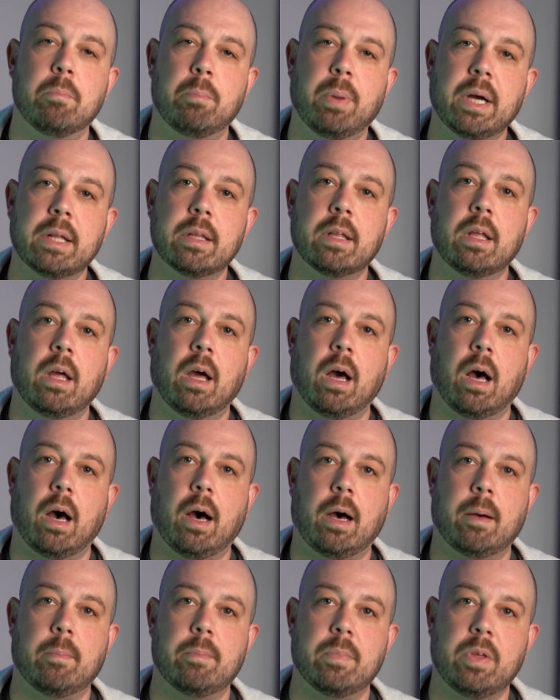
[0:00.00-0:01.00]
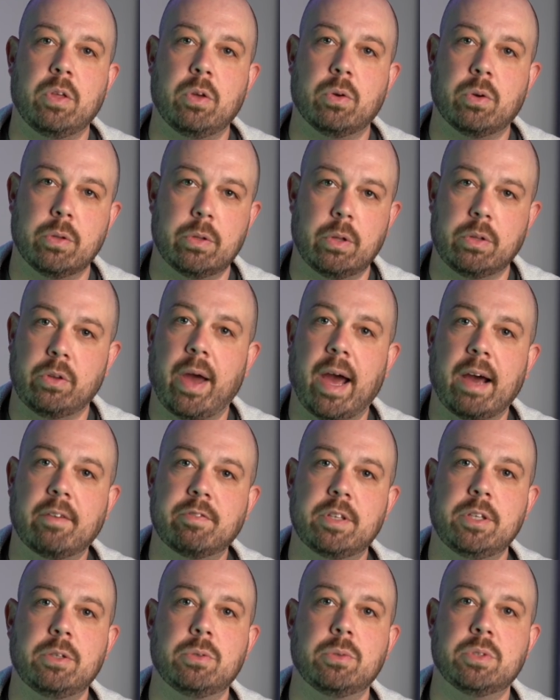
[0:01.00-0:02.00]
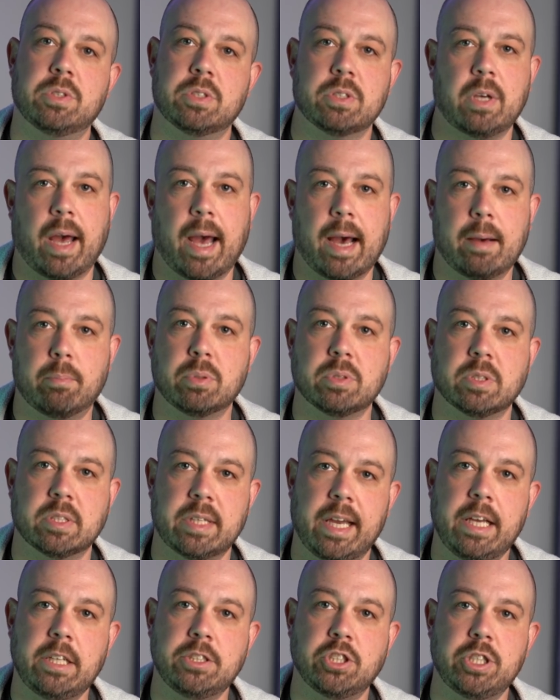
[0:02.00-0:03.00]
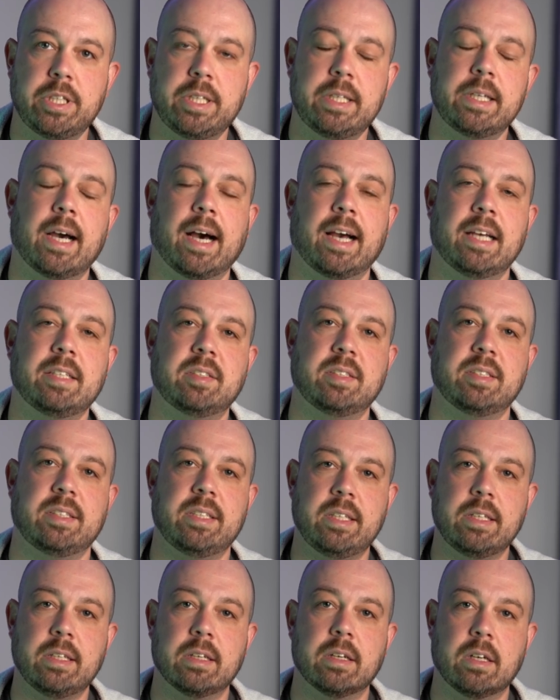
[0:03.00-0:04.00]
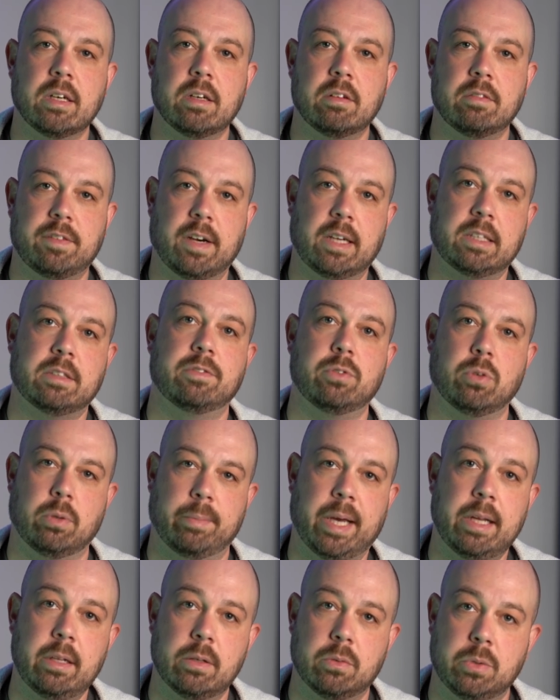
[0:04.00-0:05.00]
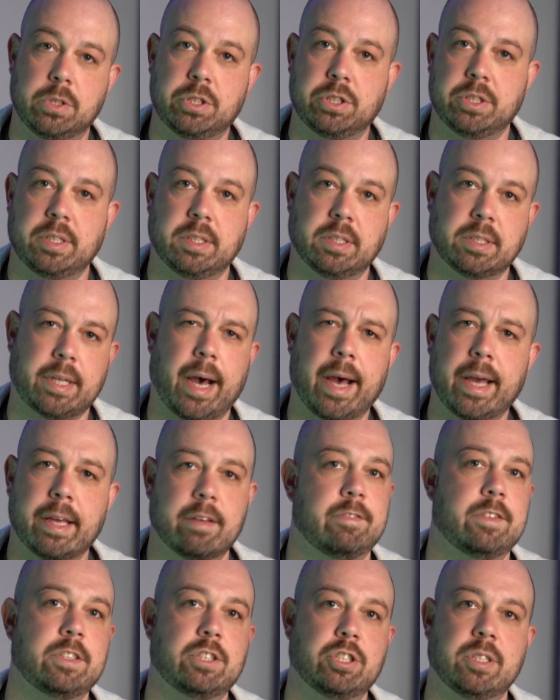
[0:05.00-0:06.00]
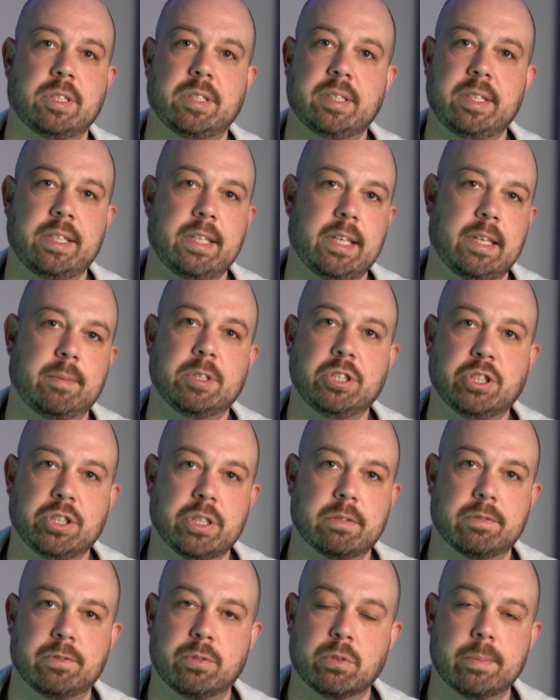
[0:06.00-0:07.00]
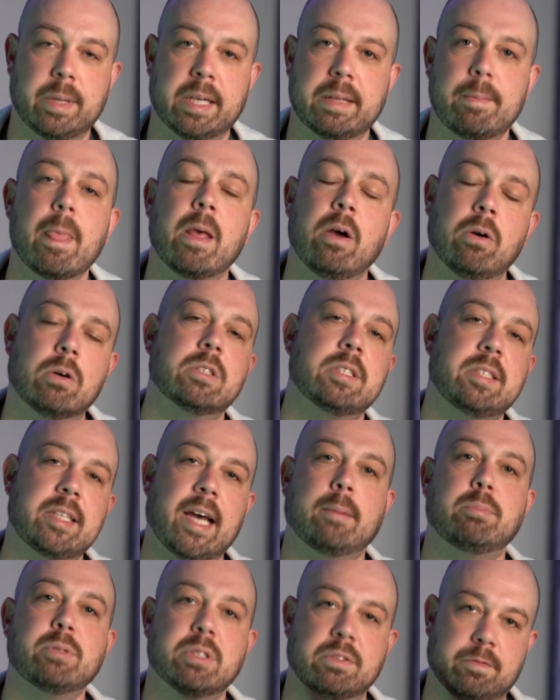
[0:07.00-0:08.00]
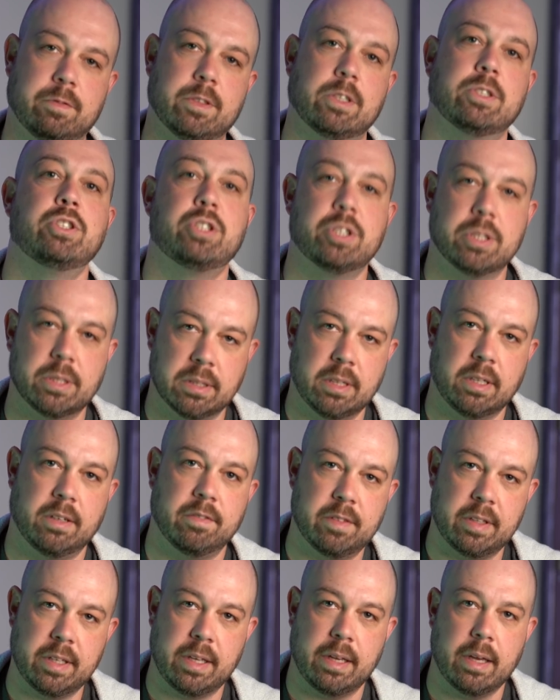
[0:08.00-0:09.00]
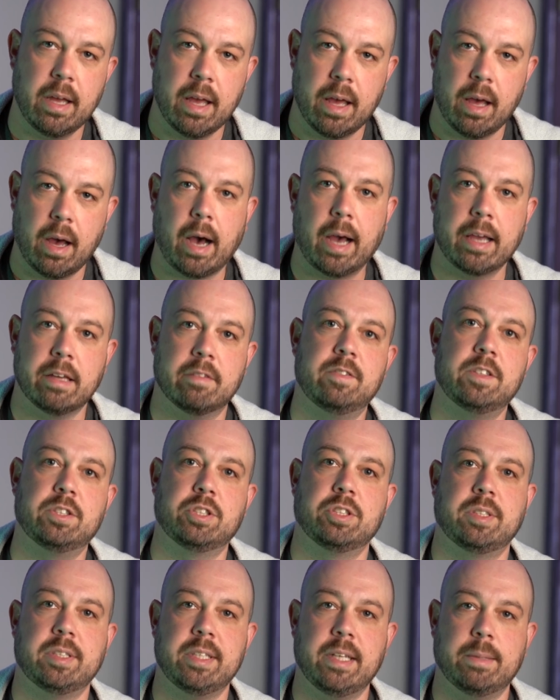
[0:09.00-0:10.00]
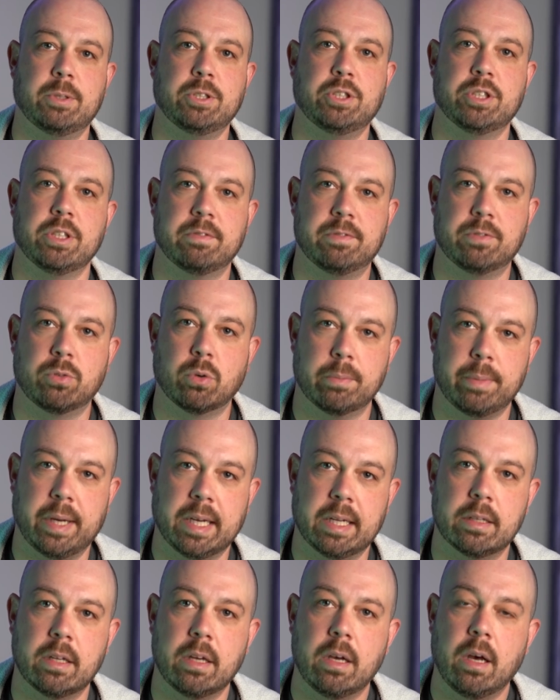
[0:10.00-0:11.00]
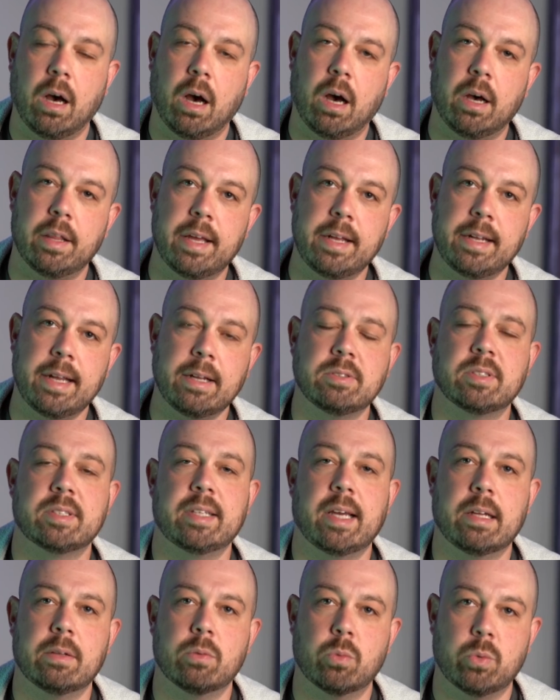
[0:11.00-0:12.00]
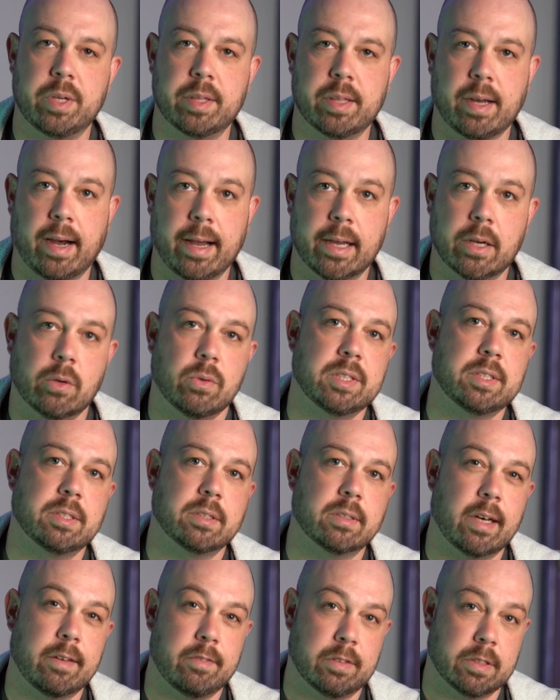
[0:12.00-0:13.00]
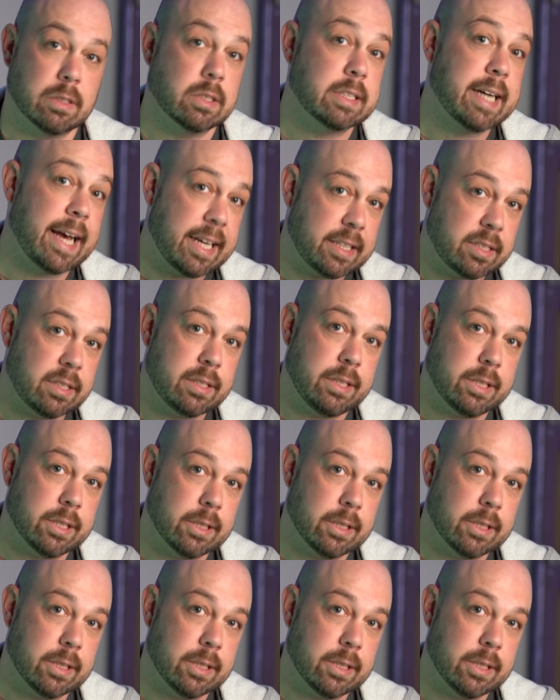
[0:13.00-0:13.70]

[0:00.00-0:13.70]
But um, you could you have to use Apple's H E I C file format, which is high efficiency imaging format, or it's Apple's version of the high efficiency imaging format. Uh, they announced that with i O S eleven last